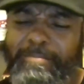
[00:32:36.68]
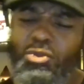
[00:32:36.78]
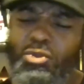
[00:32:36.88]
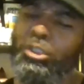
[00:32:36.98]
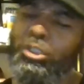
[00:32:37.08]

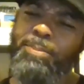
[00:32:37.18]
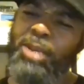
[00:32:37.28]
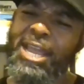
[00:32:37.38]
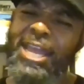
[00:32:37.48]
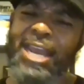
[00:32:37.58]
stop
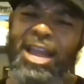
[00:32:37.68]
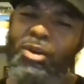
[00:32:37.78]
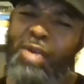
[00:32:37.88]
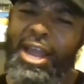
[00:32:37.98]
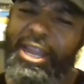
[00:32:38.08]
playing.
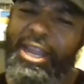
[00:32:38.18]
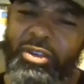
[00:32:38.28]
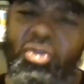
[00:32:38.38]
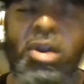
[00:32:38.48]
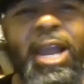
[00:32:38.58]
I
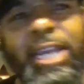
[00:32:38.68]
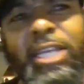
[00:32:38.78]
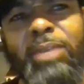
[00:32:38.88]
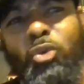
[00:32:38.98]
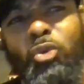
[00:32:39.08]
ain't in
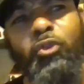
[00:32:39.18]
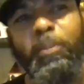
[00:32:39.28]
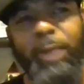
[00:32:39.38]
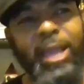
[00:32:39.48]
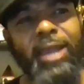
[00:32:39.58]
a mood for
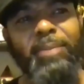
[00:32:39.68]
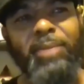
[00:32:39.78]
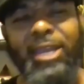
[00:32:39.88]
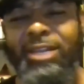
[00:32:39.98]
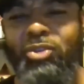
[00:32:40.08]
playing,
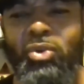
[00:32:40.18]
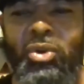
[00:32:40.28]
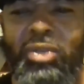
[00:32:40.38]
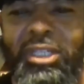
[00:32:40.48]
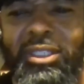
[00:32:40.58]
man.
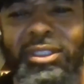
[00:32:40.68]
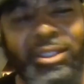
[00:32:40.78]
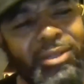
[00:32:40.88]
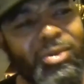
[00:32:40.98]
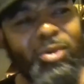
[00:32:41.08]
This,
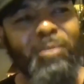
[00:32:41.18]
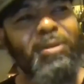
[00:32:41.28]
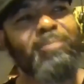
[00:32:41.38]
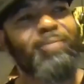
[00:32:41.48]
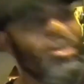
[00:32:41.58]

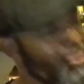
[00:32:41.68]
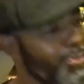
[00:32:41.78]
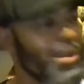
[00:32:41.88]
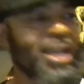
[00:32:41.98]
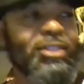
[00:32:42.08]
mother
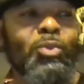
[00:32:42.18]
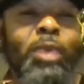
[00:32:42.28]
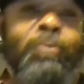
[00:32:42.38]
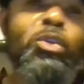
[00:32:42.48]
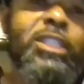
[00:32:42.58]
passed
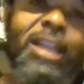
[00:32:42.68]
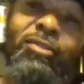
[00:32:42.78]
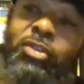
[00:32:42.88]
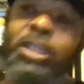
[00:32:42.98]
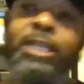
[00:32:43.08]
away, which I
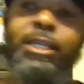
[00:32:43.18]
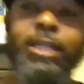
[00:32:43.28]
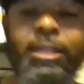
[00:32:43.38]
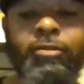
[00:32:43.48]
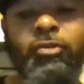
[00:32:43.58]
really
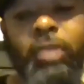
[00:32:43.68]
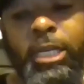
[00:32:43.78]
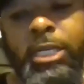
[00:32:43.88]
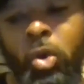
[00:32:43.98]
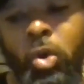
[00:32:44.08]

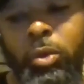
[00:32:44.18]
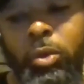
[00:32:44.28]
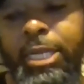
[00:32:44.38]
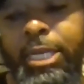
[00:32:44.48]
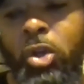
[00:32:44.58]

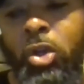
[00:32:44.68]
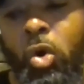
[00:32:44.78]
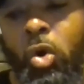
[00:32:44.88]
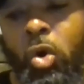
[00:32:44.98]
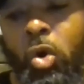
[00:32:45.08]
didn't
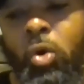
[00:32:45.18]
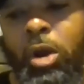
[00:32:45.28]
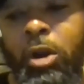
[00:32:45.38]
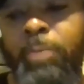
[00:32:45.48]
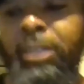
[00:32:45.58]
know
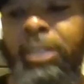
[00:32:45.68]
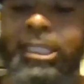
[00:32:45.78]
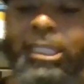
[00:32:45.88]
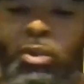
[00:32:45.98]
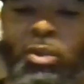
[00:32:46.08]
her, but
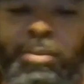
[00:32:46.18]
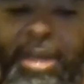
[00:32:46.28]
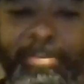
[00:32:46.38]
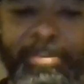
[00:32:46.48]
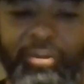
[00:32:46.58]
that still was
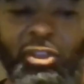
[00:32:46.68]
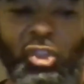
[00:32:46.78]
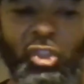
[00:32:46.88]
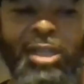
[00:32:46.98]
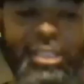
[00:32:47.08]
my mother.
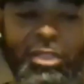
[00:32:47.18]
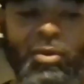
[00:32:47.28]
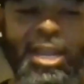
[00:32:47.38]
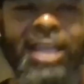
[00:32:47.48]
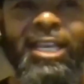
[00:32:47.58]
So I still
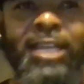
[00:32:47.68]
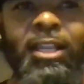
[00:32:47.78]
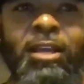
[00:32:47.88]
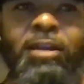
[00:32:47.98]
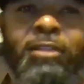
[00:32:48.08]
had that
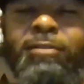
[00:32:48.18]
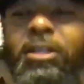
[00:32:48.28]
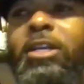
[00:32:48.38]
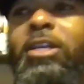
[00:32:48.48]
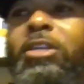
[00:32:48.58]
love.
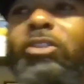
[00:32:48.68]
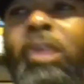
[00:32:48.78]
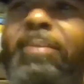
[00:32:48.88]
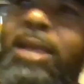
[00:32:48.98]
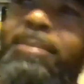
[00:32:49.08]
So
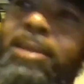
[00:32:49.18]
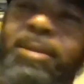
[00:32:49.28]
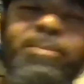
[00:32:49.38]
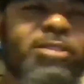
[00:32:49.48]
I'm like, man, my mother